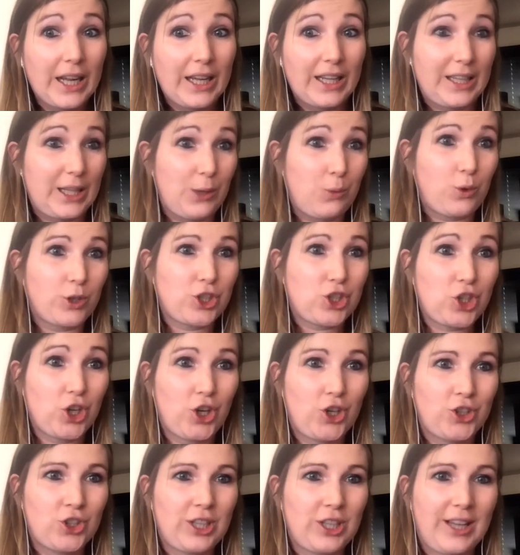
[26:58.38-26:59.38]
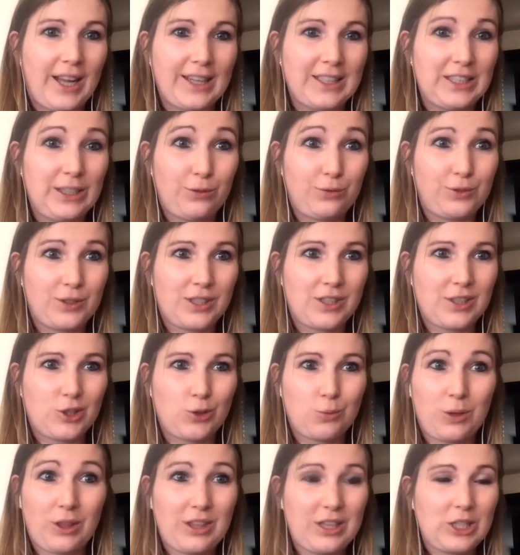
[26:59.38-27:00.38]
he wants to underline differences
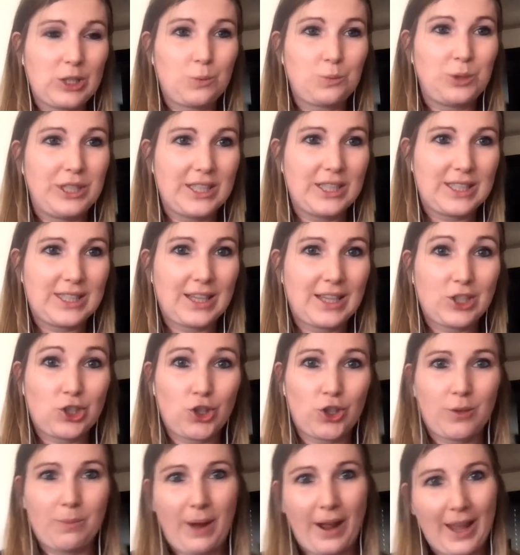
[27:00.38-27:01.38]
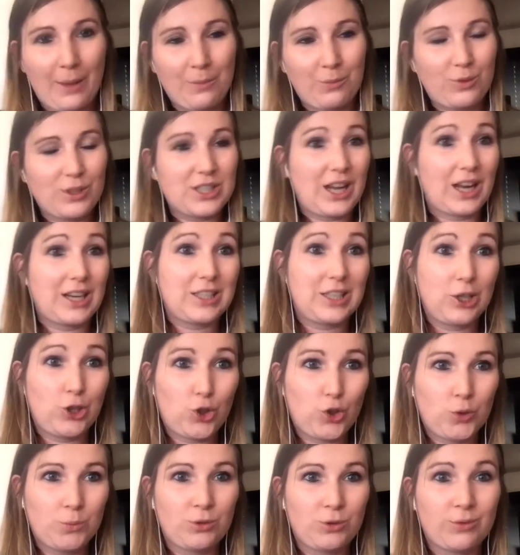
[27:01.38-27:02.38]
with his predecessor by emphasizing
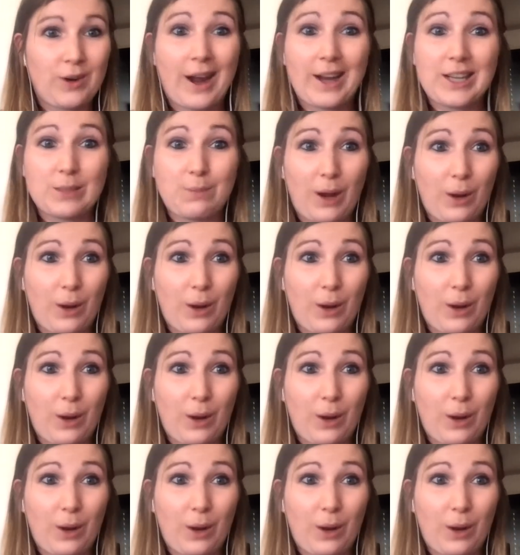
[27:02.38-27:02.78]
human rights, by